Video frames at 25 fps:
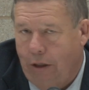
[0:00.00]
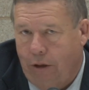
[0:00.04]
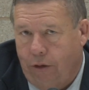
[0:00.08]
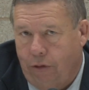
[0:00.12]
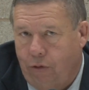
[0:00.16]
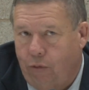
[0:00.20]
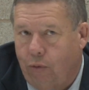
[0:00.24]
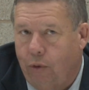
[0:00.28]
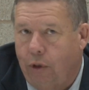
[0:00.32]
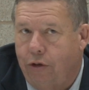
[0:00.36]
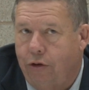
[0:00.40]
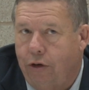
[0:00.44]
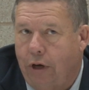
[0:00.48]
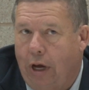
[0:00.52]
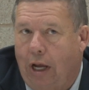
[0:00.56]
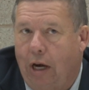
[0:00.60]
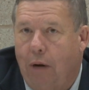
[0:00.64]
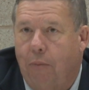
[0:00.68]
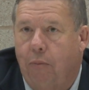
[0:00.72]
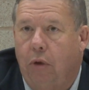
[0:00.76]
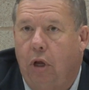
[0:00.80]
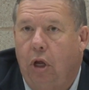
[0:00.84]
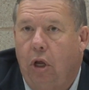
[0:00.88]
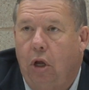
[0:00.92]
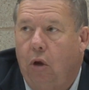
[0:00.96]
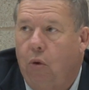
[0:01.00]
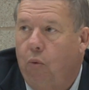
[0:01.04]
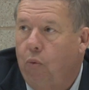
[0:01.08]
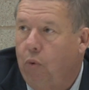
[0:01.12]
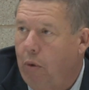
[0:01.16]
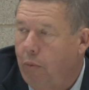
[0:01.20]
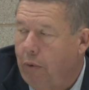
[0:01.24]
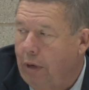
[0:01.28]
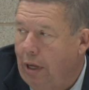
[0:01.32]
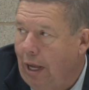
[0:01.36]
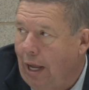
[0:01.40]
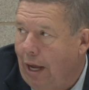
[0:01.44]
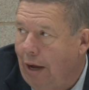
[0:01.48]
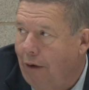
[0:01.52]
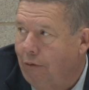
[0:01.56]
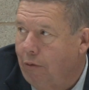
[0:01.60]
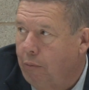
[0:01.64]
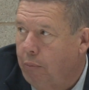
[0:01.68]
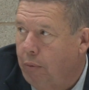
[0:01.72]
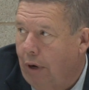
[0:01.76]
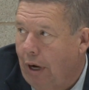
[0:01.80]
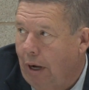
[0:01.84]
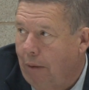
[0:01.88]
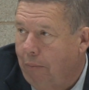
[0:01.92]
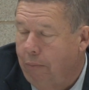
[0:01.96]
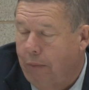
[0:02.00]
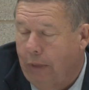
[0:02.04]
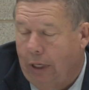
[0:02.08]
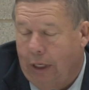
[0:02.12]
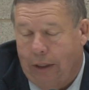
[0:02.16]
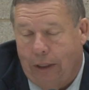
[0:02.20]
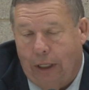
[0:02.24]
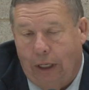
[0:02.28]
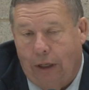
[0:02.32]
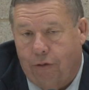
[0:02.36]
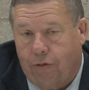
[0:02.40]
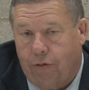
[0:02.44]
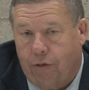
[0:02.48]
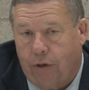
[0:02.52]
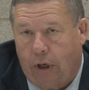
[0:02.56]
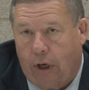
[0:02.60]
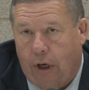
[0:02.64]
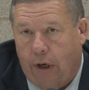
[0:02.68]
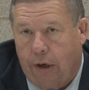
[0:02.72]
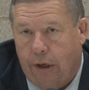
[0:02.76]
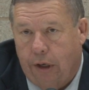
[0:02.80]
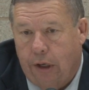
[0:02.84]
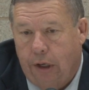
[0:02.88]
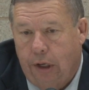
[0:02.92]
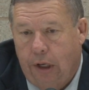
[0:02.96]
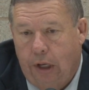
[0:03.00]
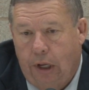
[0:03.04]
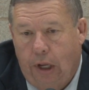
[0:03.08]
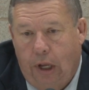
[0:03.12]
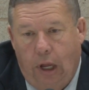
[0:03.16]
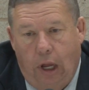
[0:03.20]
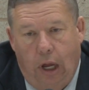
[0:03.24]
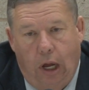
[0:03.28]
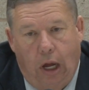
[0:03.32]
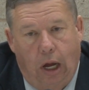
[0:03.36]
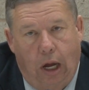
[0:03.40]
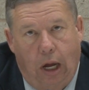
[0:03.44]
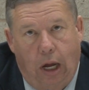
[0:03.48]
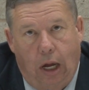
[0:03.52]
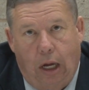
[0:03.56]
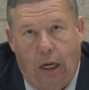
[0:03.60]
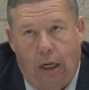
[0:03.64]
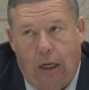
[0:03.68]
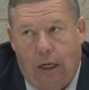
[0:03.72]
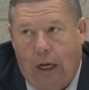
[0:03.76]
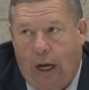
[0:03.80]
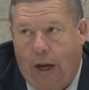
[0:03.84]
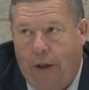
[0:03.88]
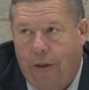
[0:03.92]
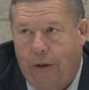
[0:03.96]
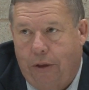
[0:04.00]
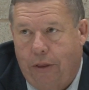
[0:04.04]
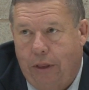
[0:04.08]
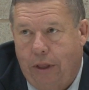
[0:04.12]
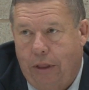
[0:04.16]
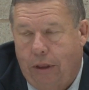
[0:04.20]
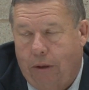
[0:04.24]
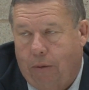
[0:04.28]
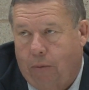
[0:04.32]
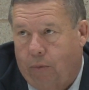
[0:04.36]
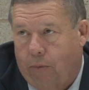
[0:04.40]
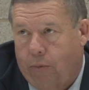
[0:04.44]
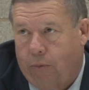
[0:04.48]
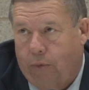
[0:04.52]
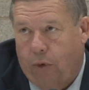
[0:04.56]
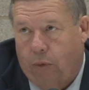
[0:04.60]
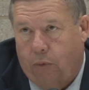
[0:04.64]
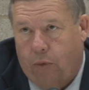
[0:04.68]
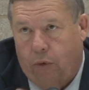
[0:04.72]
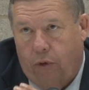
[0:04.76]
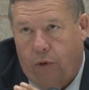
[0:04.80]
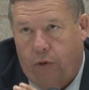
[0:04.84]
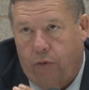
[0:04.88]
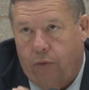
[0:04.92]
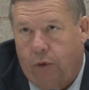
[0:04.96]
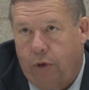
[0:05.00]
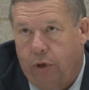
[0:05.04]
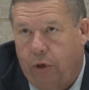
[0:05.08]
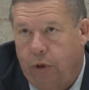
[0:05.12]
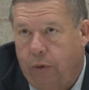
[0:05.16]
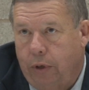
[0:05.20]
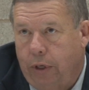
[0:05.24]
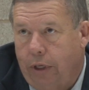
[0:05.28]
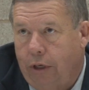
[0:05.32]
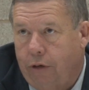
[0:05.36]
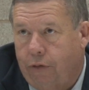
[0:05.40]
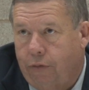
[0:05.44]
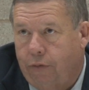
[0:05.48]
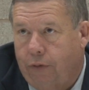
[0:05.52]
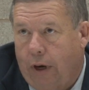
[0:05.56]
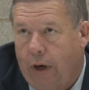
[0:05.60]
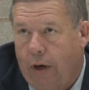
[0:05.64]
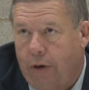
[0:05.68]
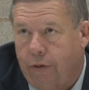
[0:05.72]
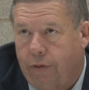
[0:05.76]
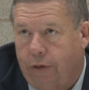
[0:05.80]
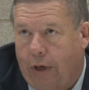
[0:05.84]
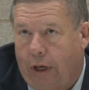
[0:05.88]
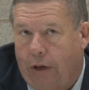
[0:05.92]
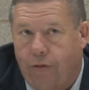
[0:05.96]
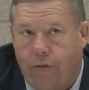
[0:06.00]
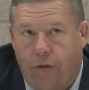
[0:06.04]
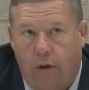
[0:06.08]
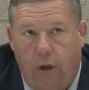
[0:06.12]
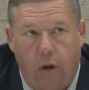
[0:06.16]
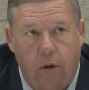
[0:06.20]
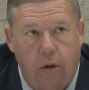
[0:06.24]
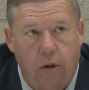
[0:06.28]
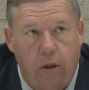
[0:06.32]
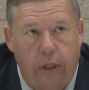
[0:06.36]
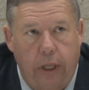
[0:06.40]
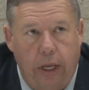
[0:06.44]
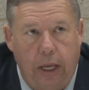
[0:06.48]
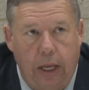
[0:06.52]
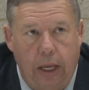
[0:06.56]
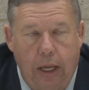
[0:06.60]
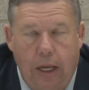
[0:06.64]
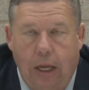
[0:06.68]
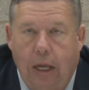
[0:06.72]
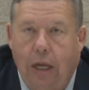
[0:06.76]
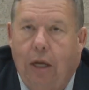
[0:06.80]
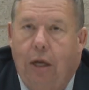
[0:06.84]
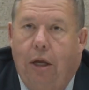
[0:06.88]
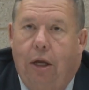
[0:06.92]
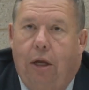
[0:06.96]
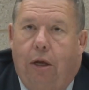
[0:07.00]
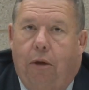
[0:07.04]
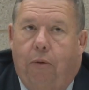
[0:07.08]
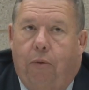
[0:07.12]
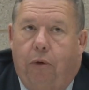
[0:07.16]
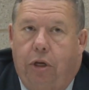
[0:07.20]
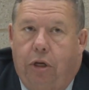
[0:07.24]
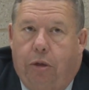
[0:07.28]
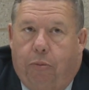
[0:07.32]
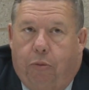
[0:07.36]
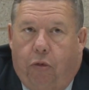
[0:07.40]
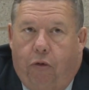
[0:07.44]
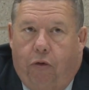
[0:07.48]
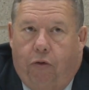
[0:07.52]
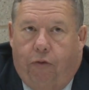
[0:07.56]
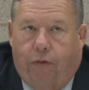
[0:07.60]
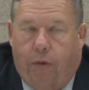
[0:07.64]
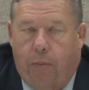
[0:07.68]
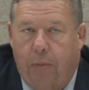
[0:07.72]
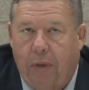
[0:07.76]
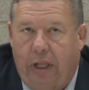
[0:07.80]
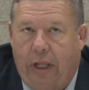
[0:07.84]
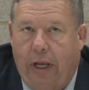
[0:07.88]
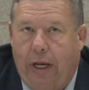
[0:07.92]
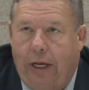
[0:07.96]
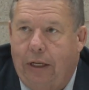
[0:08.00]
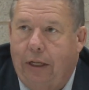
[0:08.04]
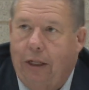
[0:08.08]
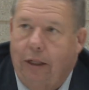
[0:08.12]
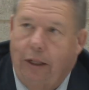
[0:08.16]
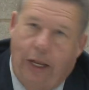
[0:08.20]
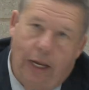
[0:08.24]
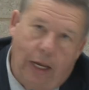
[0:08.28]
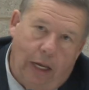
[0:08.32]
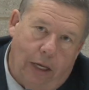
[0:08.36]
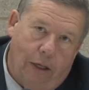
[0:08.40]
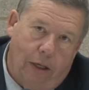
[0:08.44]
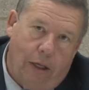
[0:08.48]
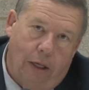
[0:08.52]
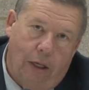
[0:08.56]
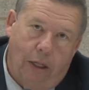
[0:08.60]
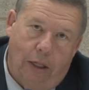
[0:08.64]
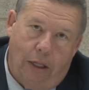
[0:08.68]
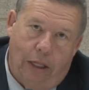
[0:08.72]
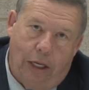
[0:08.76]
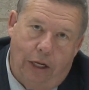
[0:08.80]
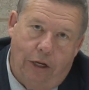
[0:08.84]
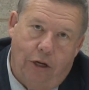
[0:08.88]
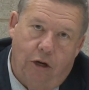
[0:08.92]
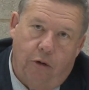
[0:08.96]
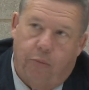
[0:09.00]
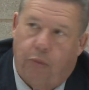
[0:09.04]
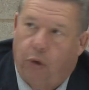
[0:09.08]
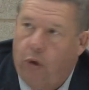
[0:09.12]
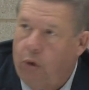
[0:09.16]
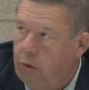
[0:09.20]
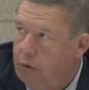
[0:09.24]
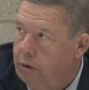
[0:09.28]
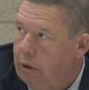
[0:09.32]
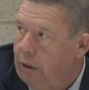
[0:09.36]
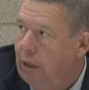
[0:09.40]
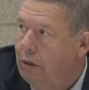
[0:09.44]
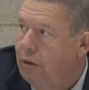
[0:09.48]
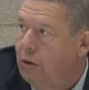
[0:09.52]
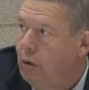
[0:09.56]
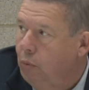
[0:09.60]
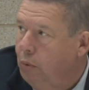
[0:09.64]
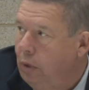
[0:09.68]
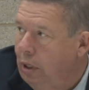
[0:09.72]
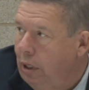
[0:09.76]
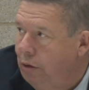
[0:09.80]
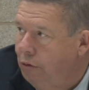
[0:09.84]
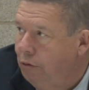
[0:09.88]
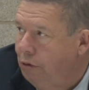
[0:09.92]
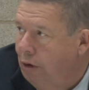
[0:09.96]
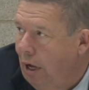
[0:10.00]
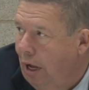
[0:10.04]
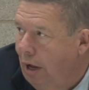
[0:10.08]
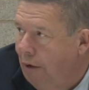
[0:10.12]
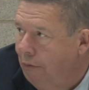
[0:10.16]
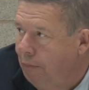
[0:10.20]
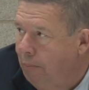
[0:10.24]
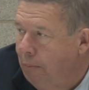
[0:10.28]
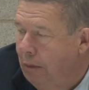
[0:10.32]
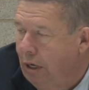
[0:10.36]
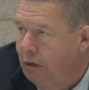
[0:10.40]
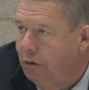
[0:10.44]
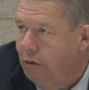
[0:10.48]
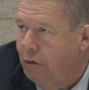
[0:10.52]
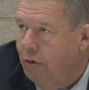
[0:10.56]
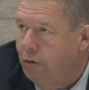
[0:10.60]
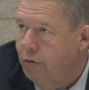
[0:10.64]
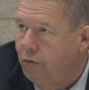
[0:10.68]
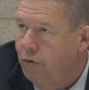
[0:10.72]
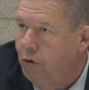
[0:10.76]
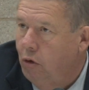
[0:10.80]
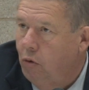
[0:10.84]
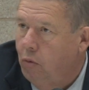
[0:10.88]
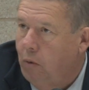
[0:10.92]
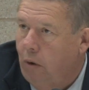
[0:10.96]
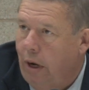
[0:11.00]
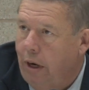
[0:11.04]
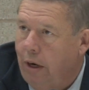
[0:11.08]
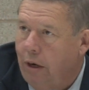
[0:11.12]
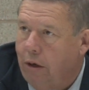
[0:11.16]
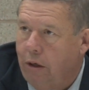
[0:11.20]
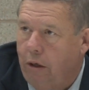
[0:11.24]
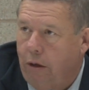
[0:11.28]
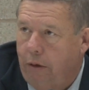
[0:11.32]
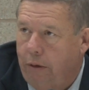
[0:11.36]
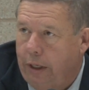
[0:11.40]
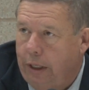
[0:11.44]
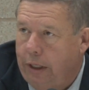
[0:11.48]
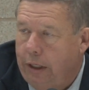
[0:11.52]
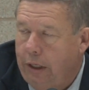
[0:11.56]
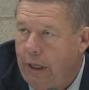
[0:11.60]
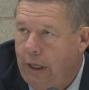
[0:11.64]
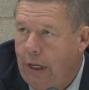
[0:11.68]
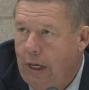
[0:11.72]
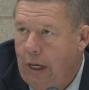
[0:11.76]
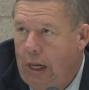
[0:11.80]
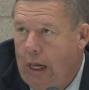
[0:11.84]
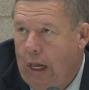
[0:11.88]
kill switch on them when we have a problem like that start. Other than the rules we're doing as far as us locally, when you move from a lake to lake, clean your boat, get the weeds off, make sure there's no water going.